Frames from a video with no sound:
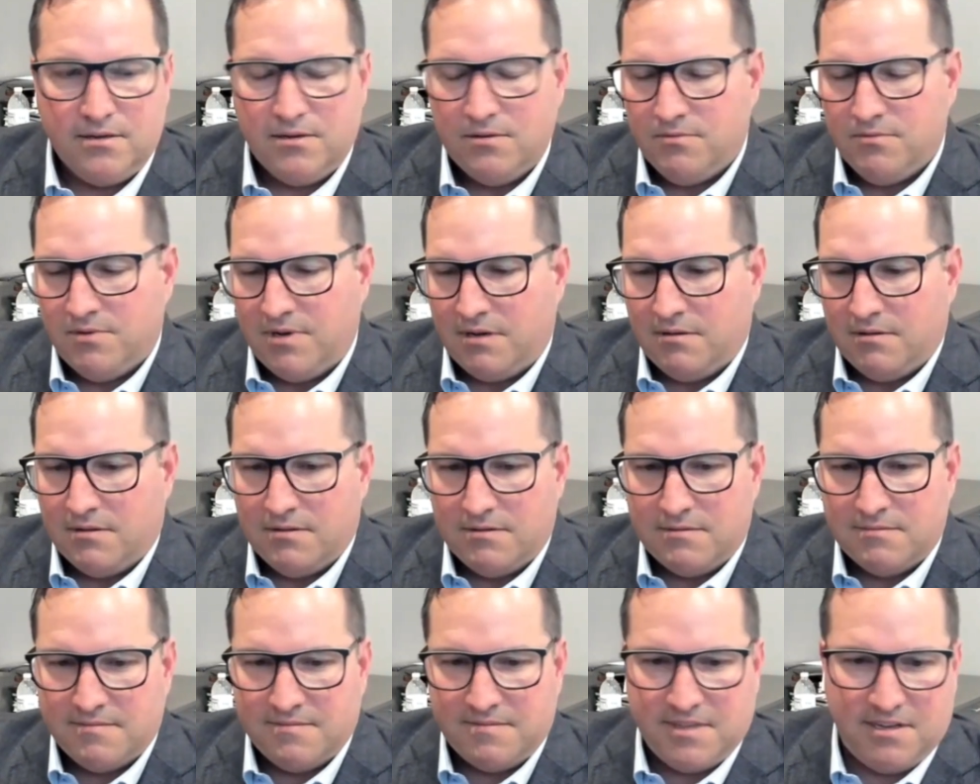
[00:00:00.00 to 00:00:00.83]
Well,
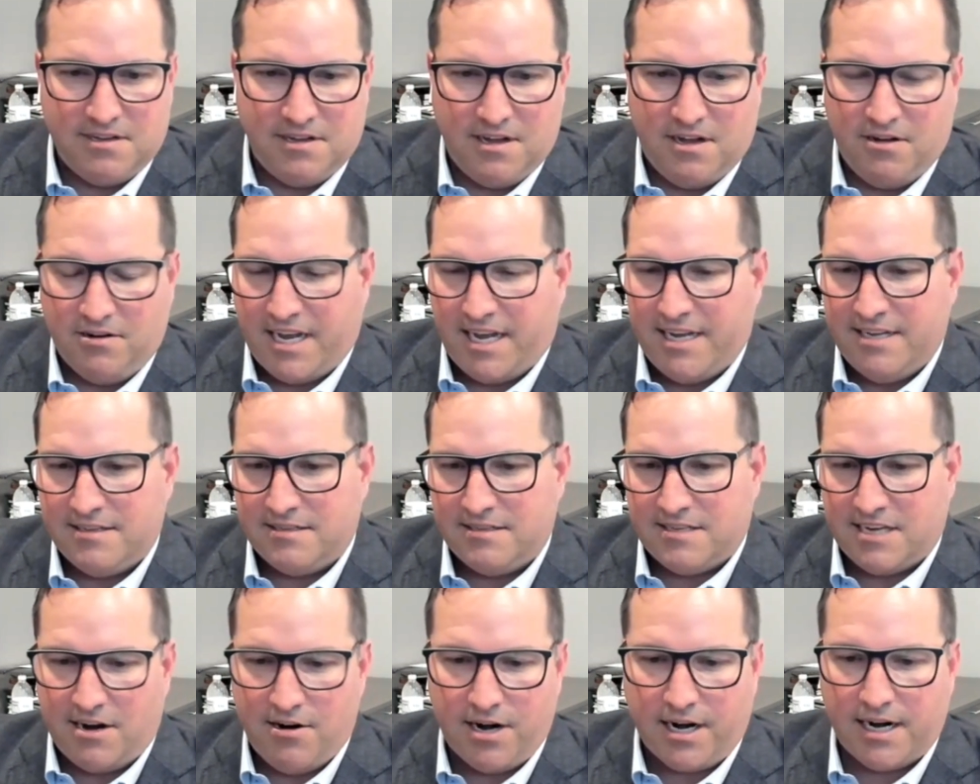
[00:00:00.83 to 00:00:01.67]
okay,
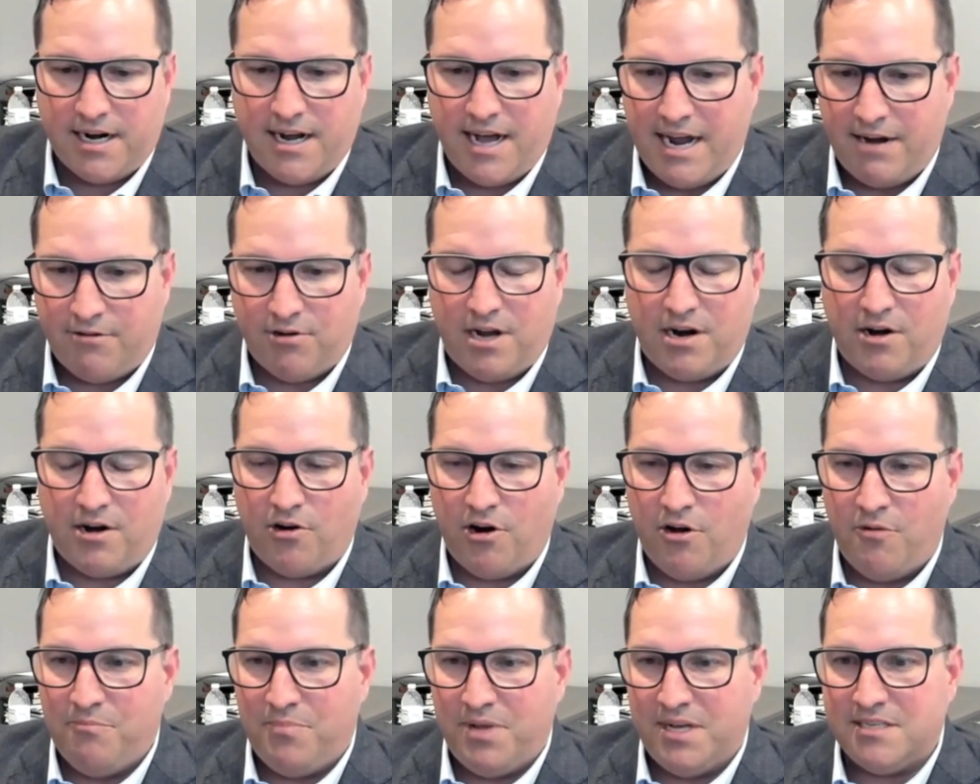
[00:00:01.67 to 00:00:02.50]
Darrick and I run our
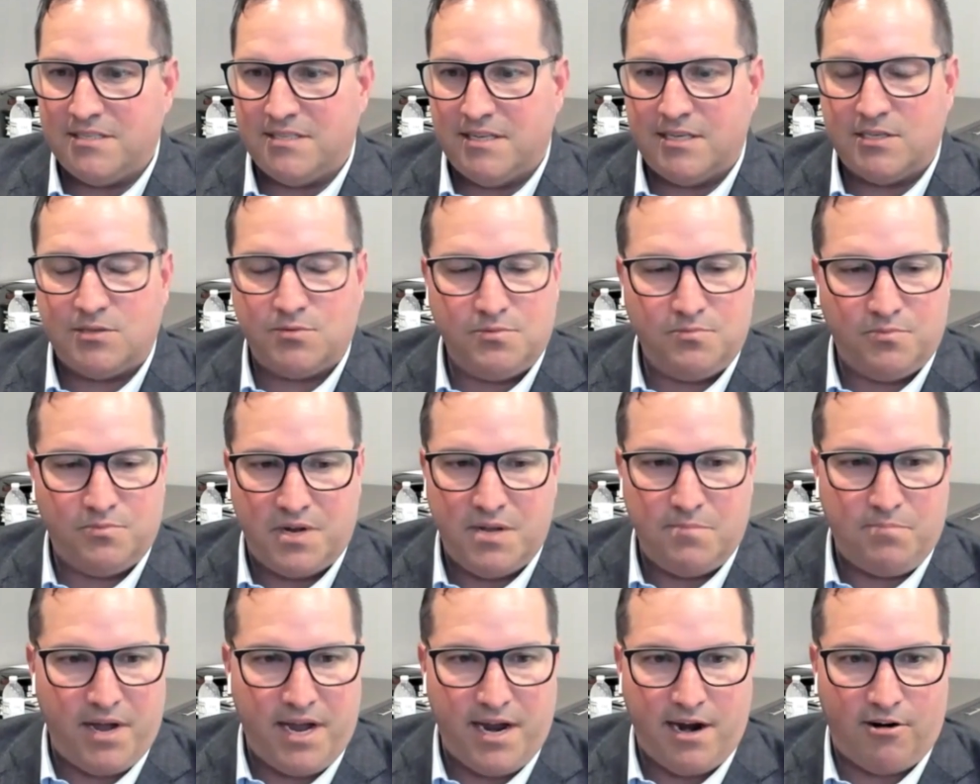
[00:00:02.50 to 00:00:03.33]
own business. We
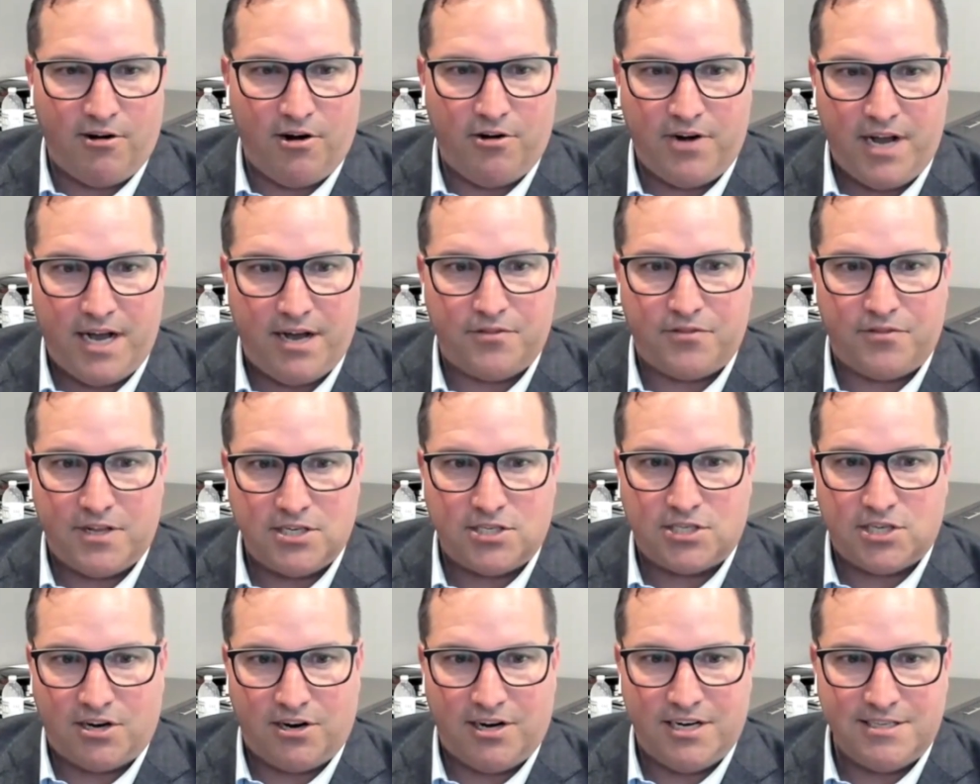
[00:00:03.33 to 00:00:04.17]
pay our own health
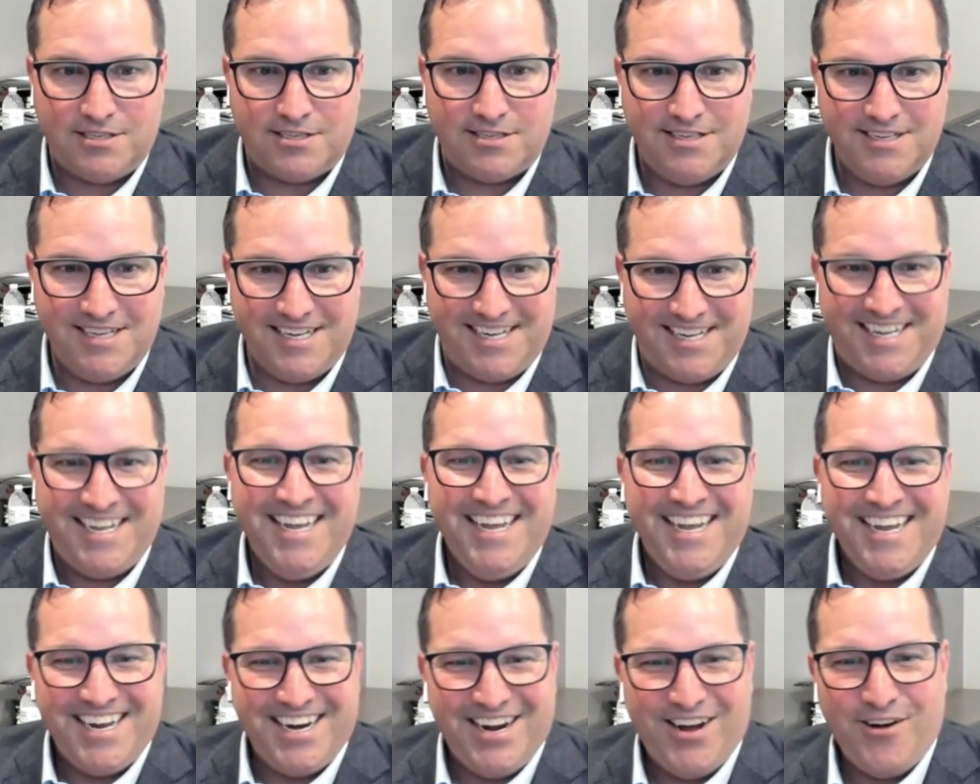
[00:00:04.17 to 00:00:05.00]
insurance.
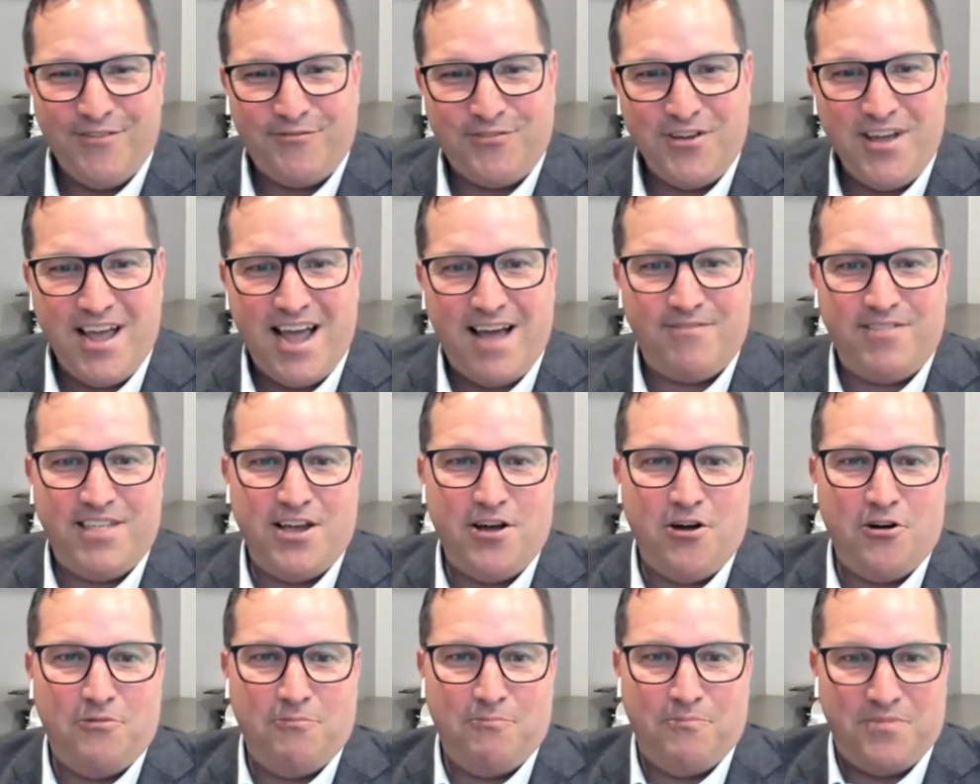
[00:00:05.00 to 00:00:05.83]
If you have
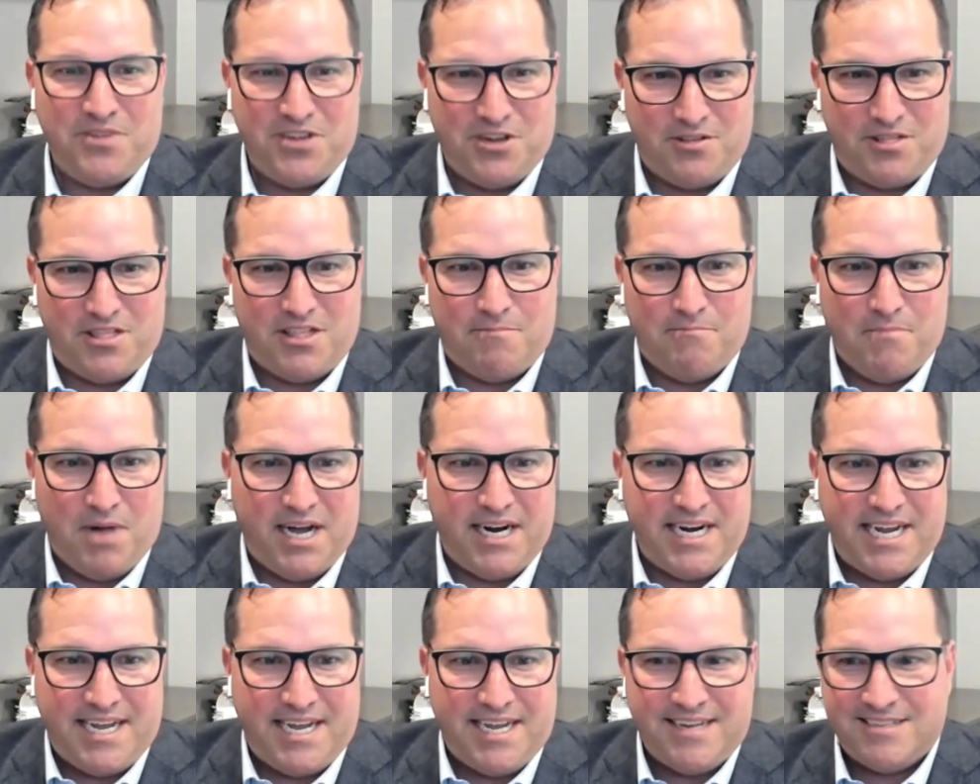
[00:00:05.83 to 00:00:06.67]
the
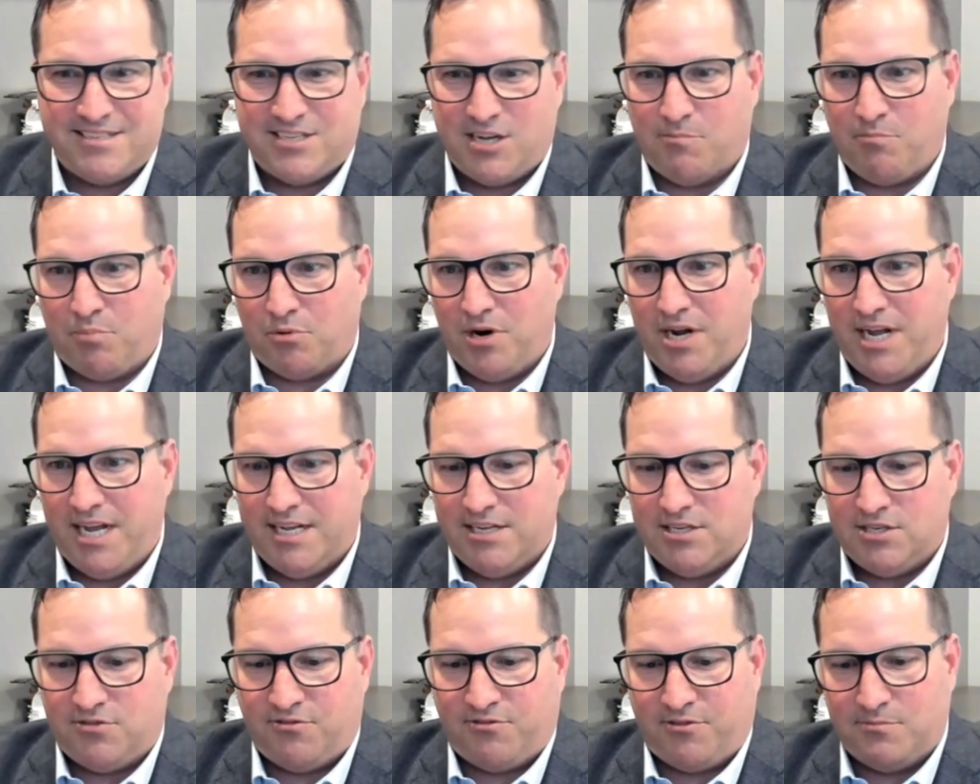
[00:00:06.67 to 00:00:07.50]
money to
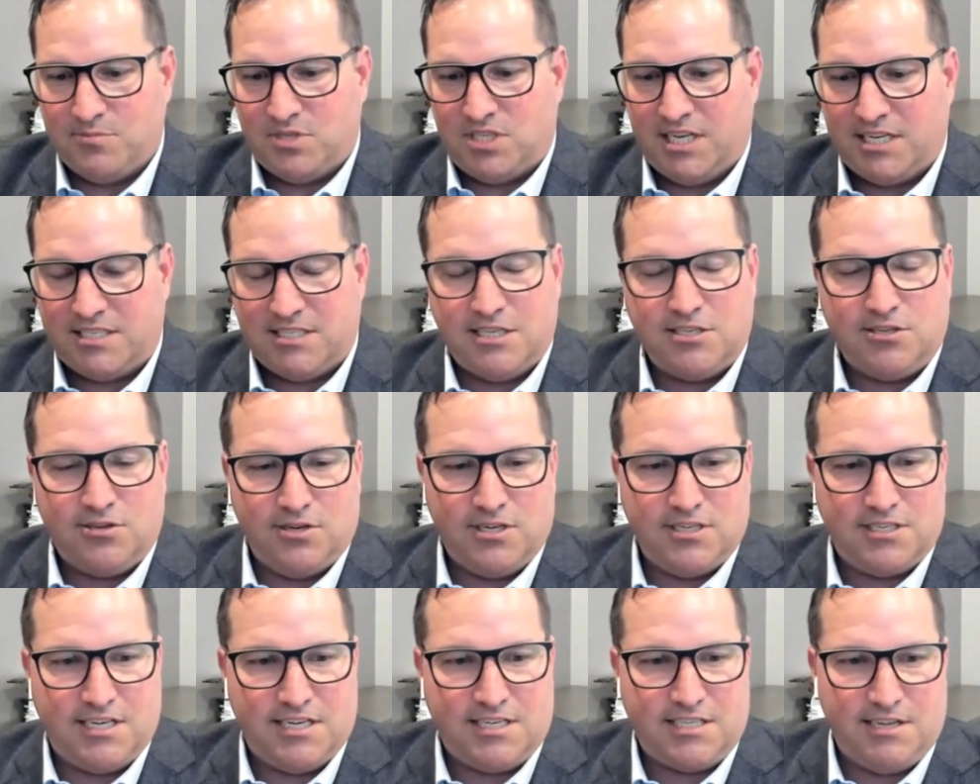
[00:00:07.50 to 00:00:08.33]
bridge from 62 to
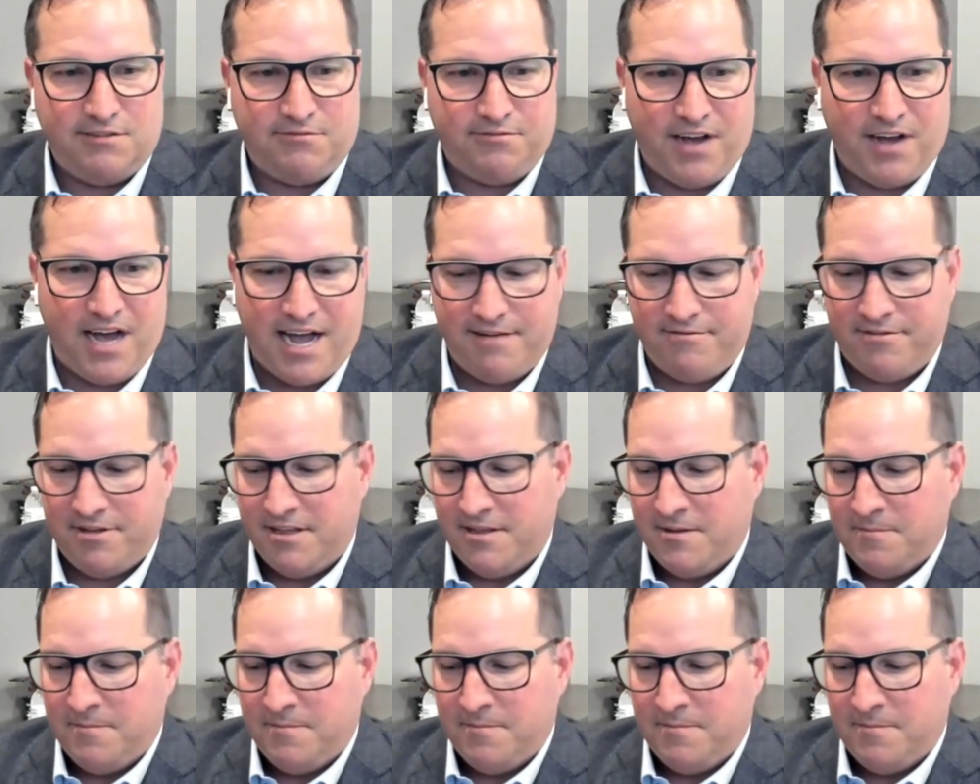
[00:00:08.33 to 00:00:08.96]
65,